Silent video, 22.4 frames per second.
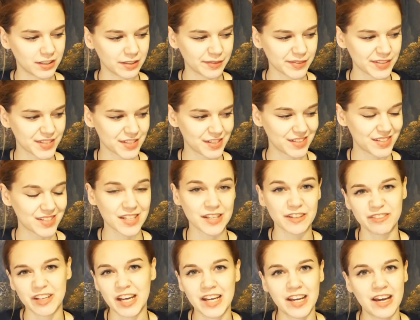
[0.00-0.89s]
Since
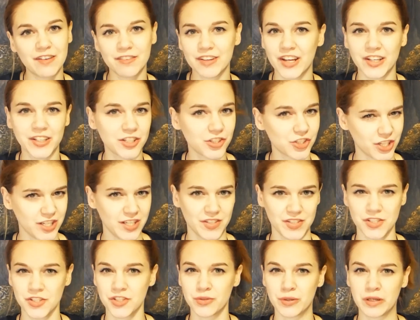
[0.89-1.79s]
if I have any
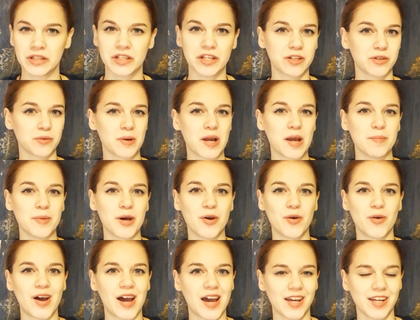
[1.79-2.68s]
chance at doing
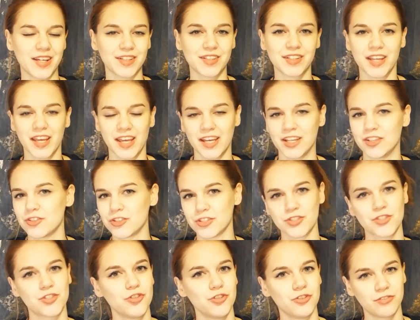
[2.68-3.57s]
NaNoWriMo, I can't
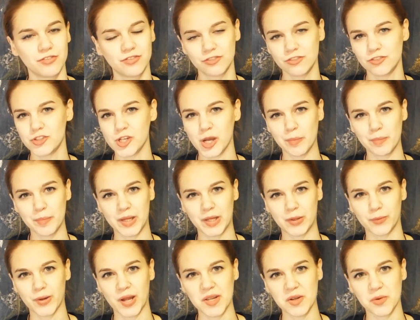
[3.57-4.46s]
just jump in
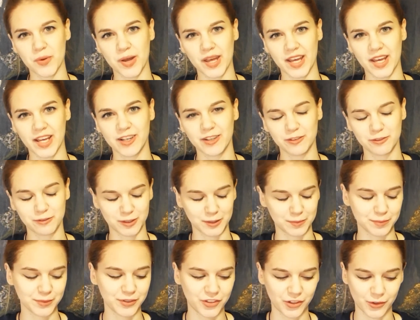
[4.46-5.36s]
right away
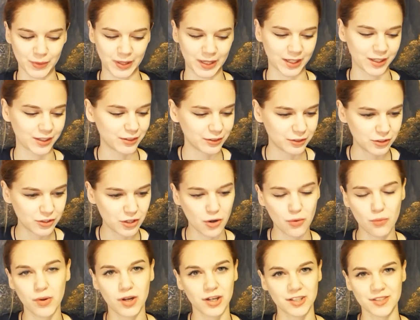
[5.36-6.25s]
from doing
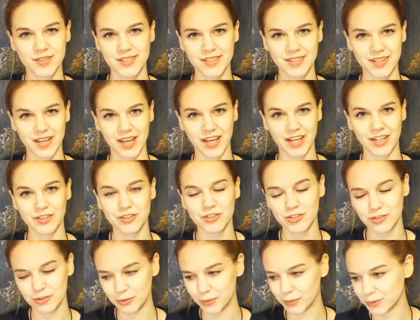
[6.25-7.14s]
no words a day
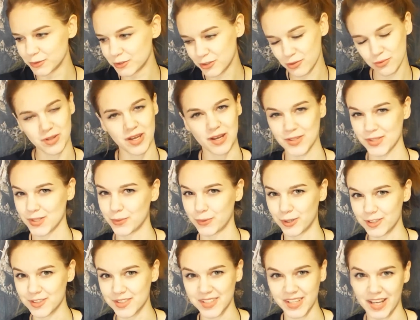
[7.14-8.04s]
to 2,000
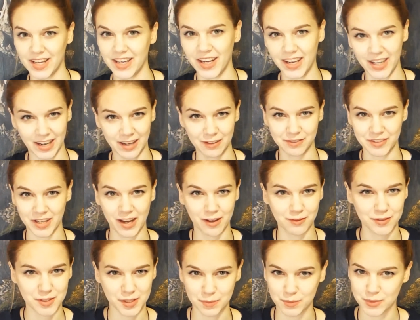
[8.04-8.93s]
words a day. I have to
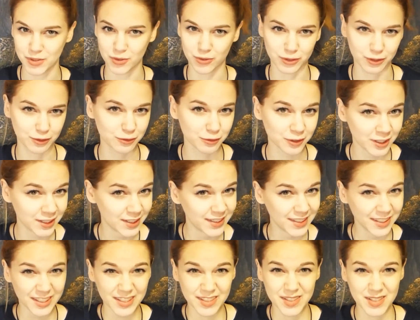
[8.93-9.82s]
have some sort of
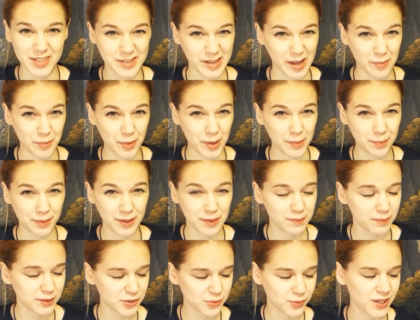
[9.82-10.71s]
step up in
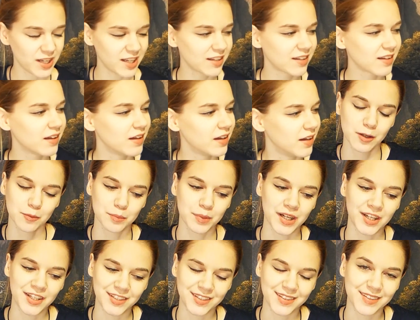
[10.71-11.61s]
between.
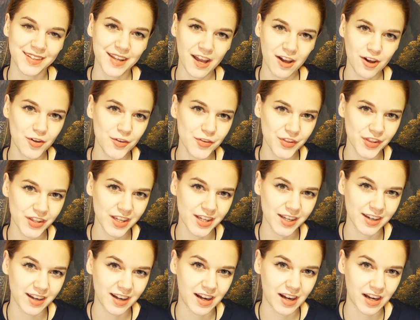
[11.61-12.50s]
But now
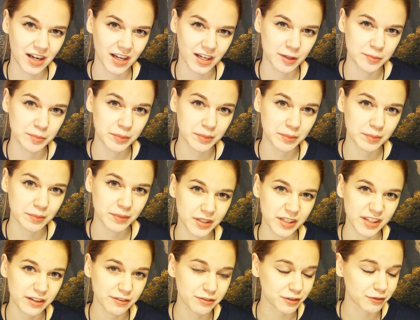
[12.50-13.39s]
that I'm
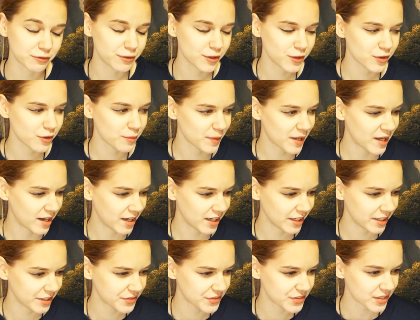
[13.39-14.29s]
even further
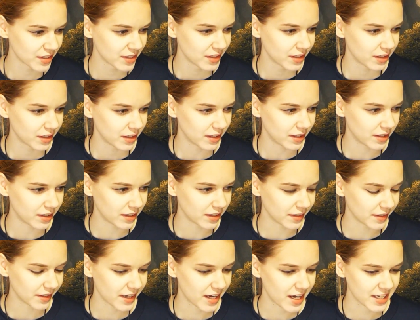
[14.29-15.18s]
behind,
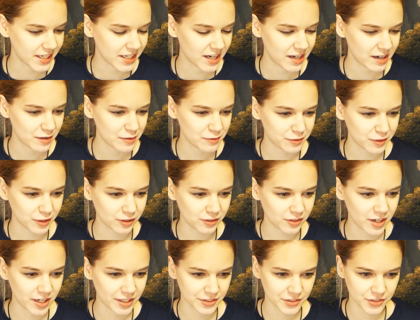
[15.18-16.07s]
I have a
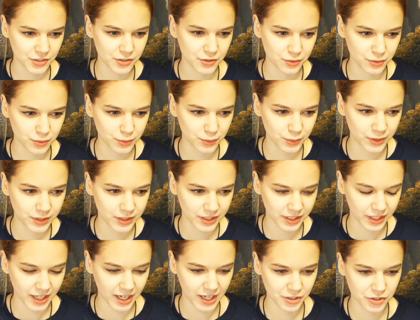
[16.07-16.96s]
lot to
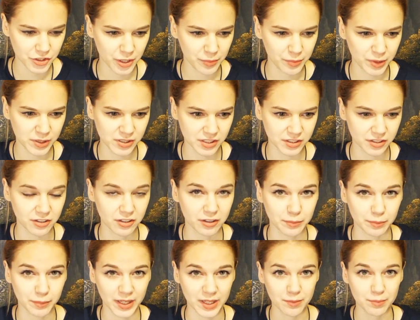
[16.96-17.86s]
catch up on
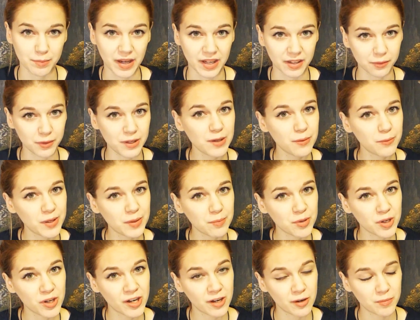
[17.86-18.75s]
my bi-weekly
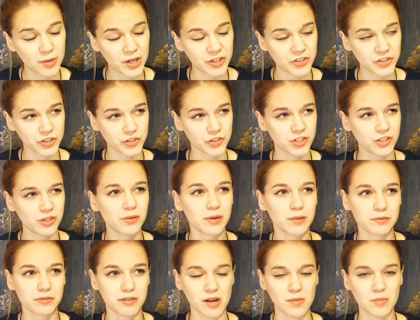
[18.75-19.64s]
project too.
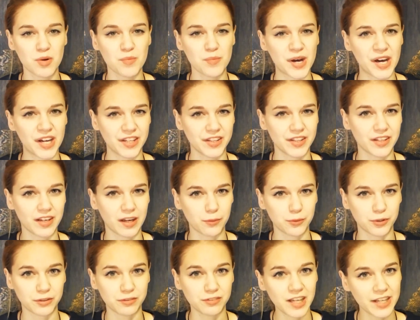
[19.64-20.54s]
I'm far more behind than I
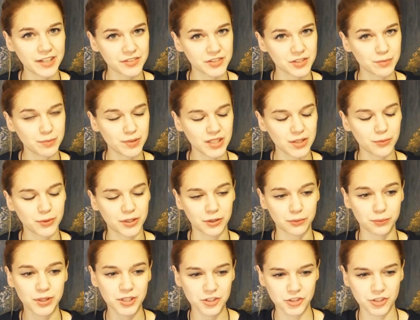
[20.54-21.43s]
would have liked to be when
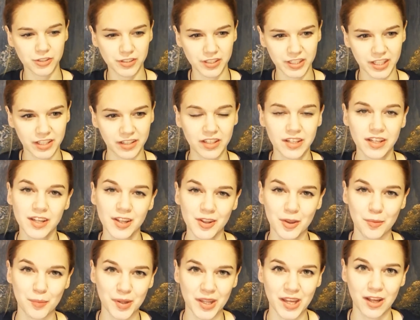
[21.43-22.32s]
originally
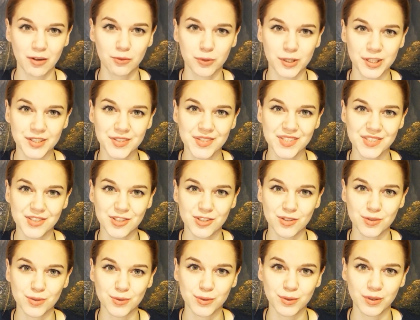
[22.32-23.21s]
the plan was
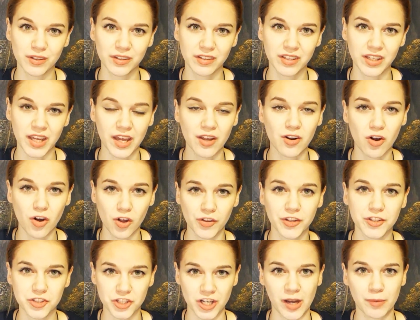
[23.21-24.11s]
to get all
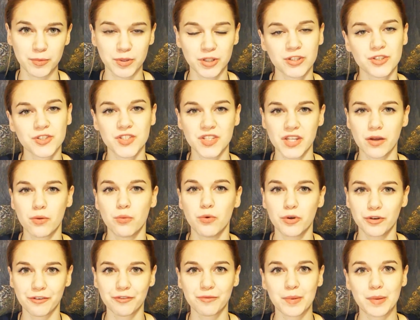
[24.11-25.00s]
the chapters that
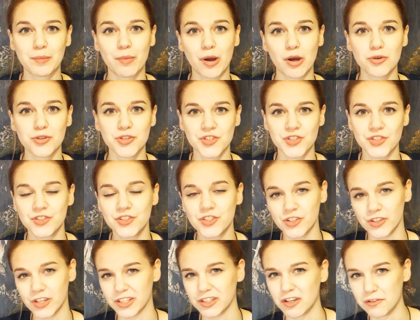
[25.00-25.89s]
would have been posted
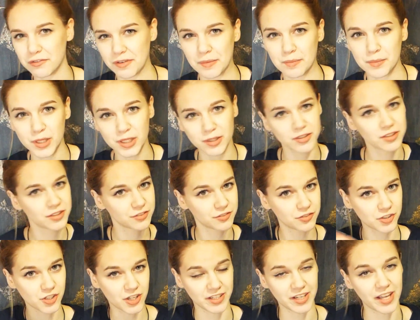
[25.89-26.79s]
during November
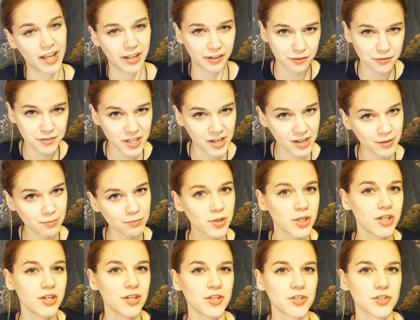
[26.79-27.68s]
done ahead of time,
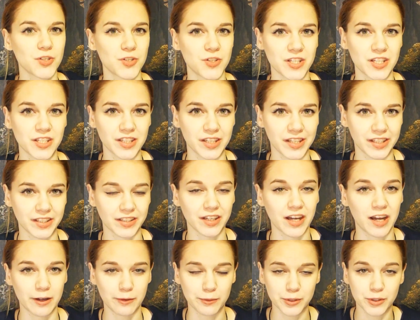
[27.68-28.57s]
so that then
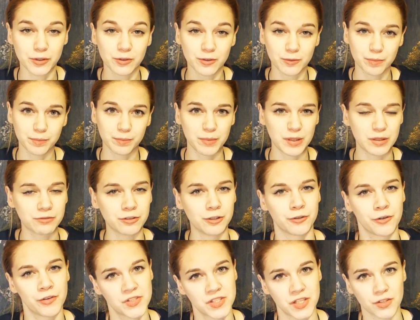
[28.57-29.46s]
I would be
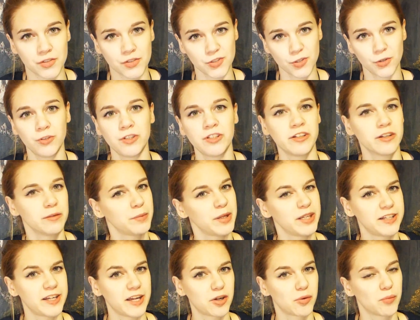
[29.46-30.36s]
focusing solely on my
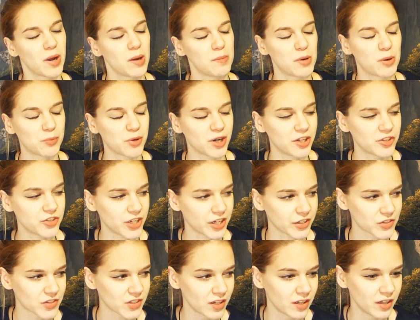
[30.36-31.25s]
NaNoWriMo
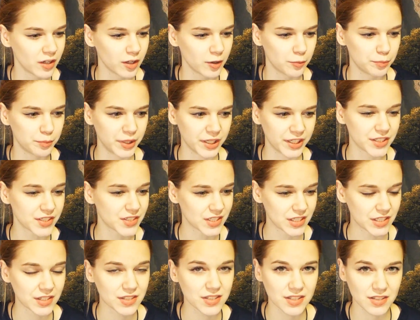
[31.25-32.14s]
project. But
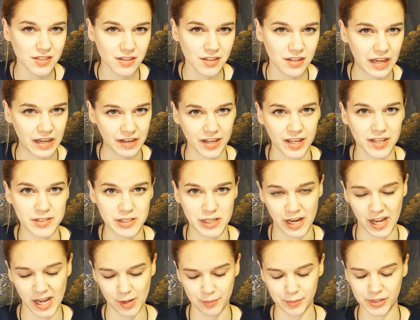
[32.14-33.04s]
since that hasn't
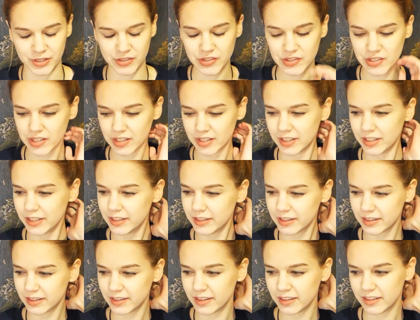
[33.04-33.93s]
happened
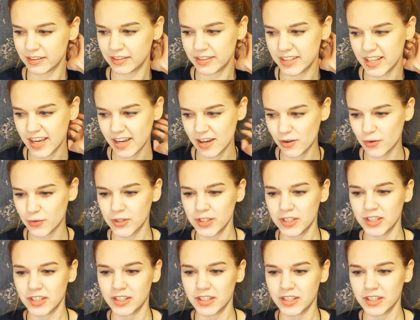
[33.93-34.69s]
now,